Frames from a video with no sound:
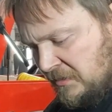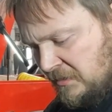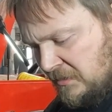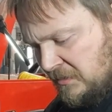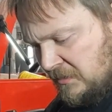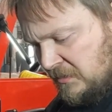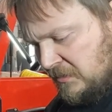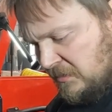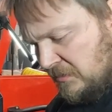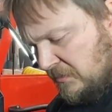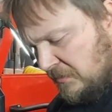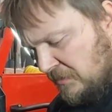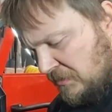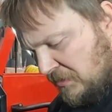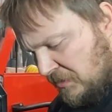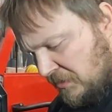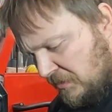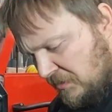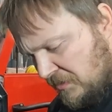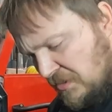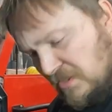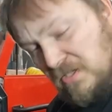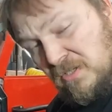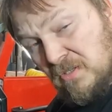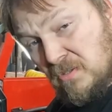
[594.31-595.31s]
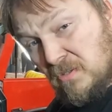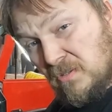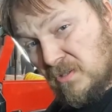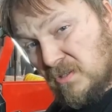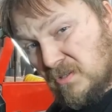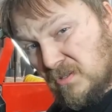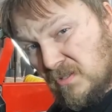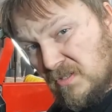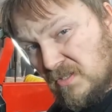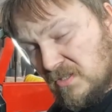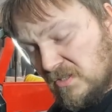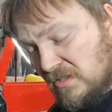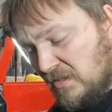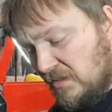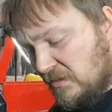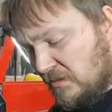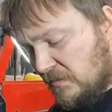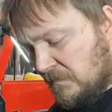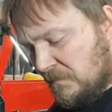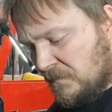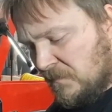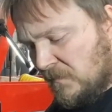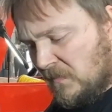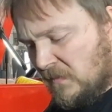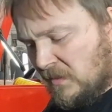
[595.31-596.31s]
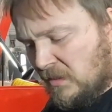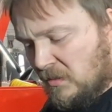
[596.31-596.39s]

the the charging coil inside them,